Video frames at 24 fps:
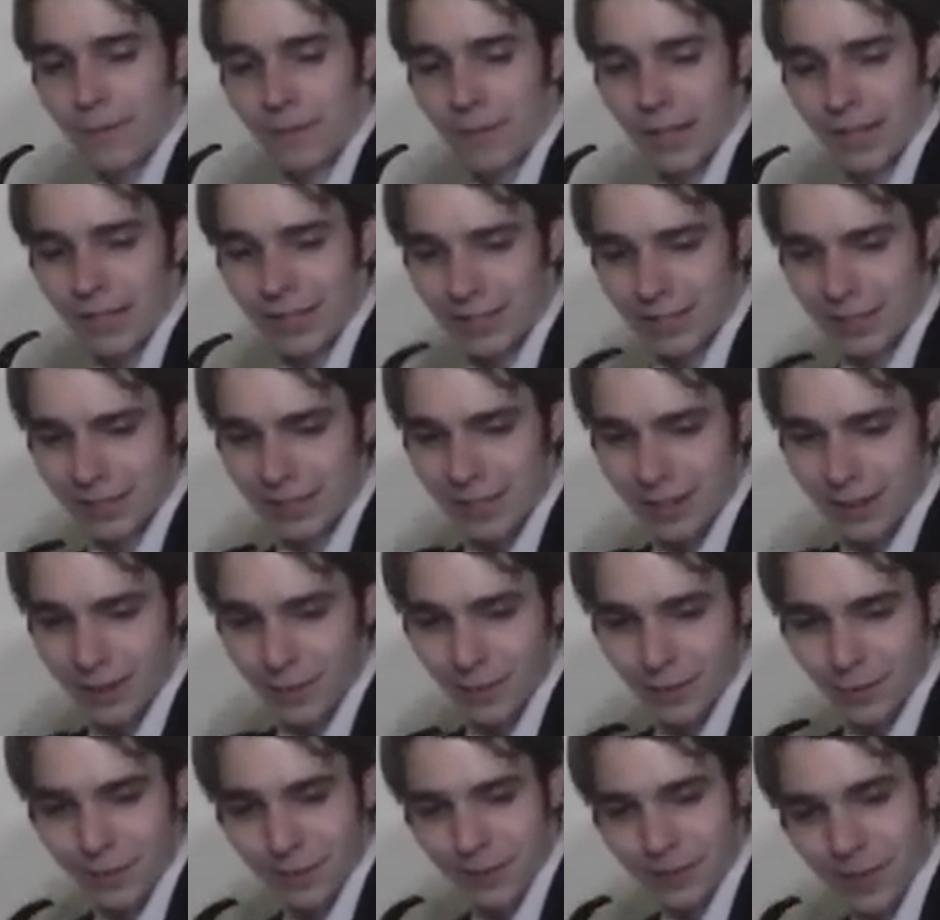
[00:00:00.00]
That's the
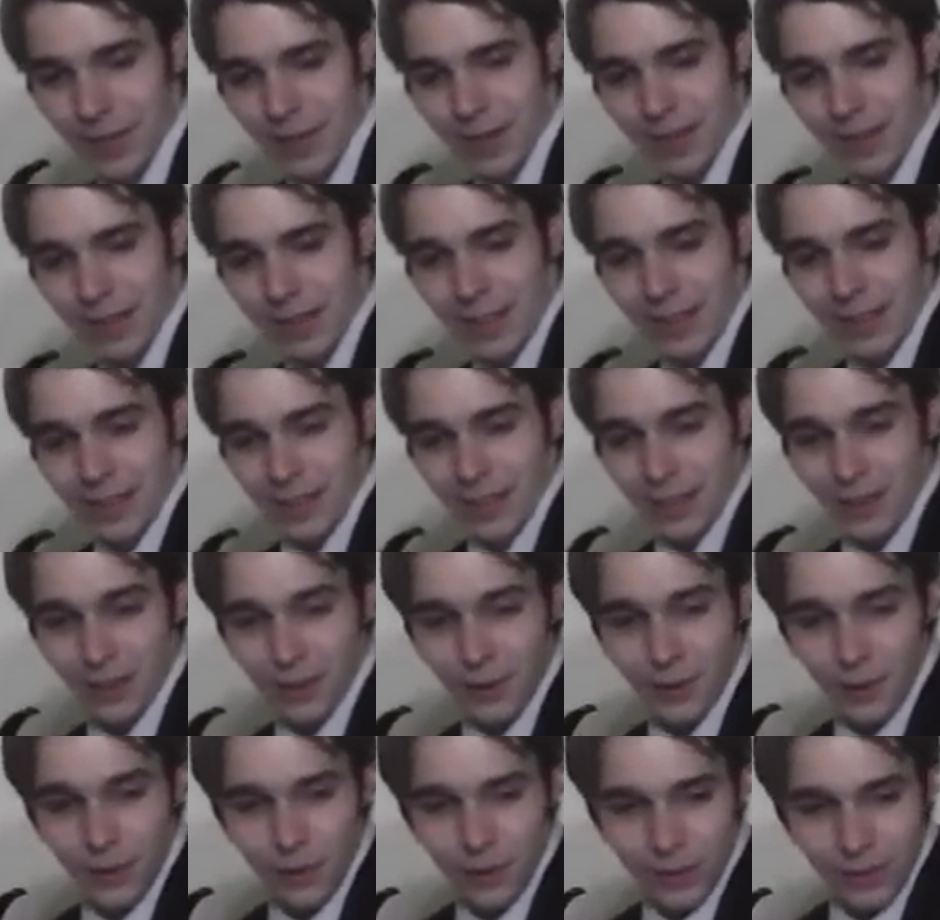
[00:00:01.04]
stuff. Their
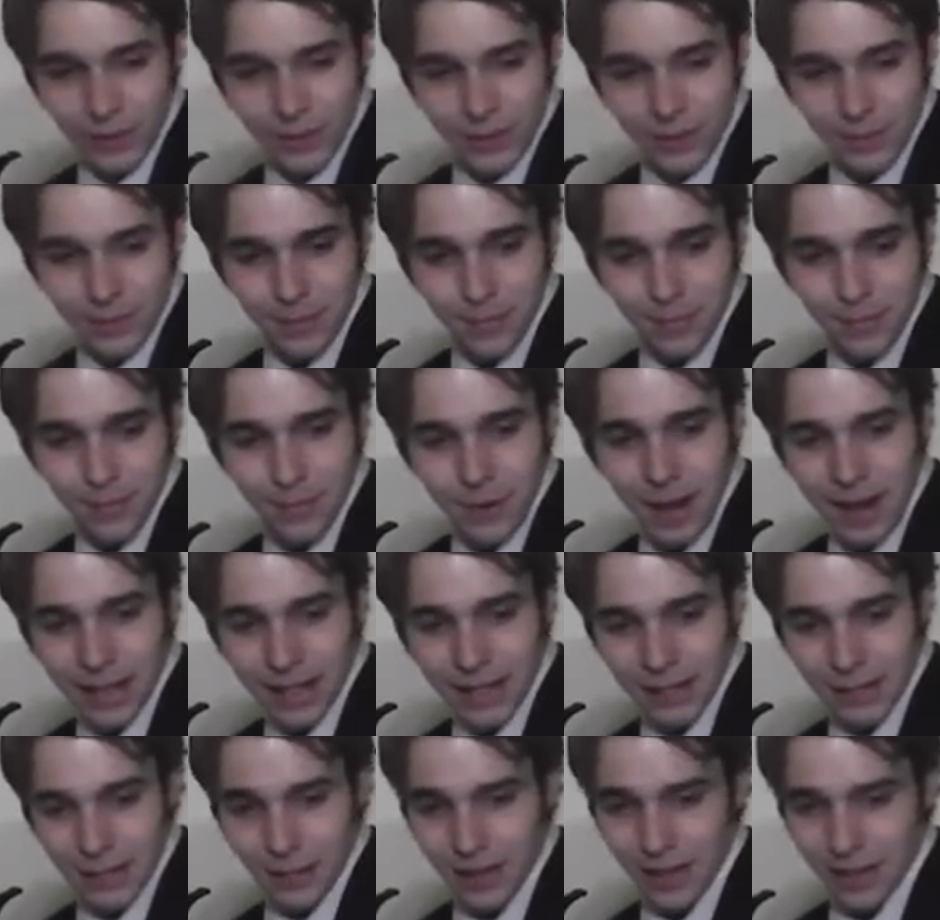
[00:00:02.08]
goal is to
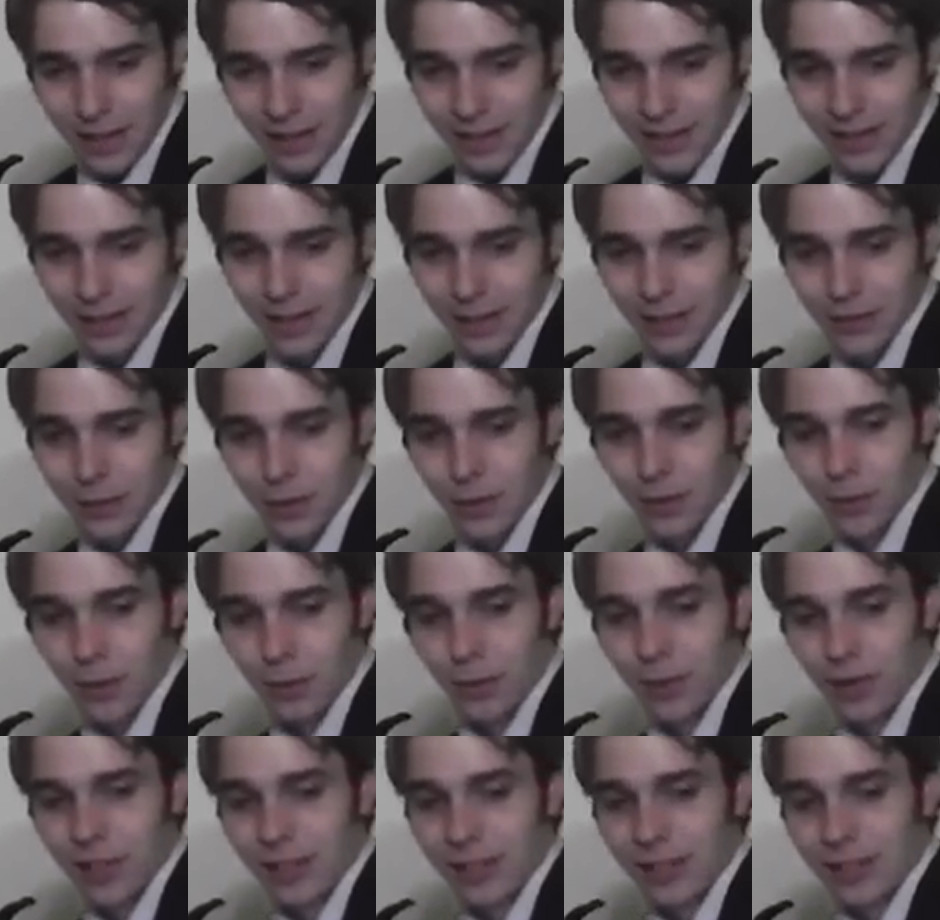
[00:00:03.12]
maximize their total
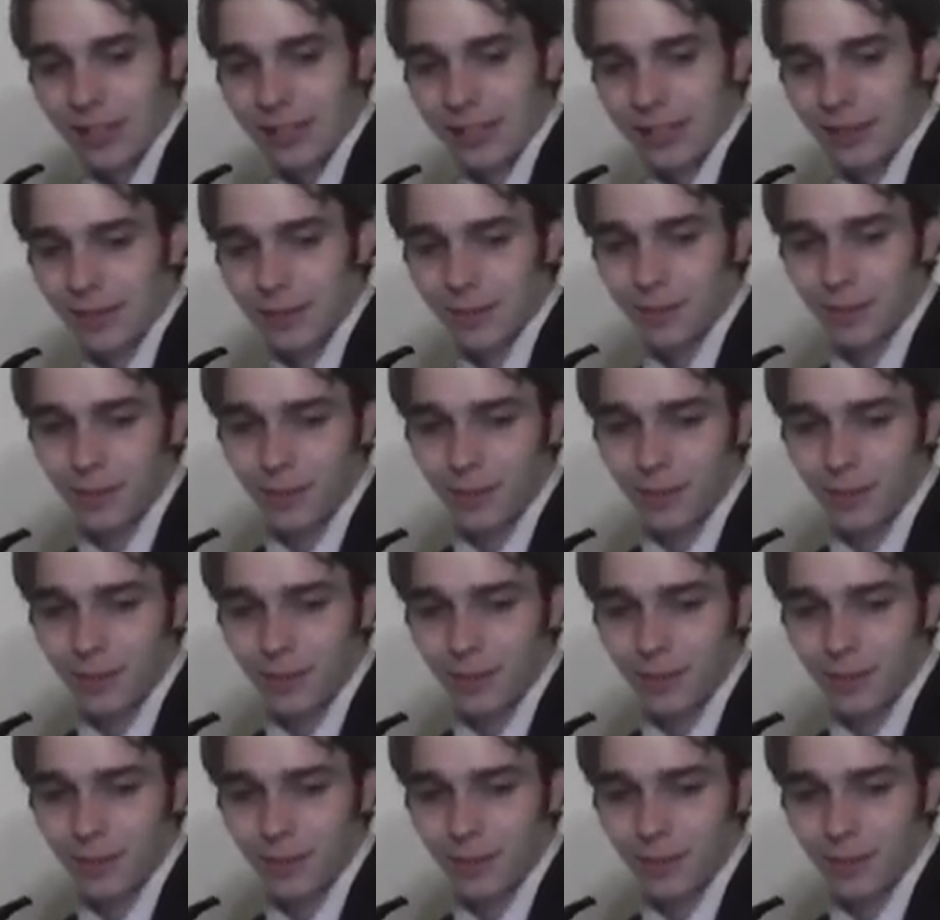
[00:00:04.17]
winnings.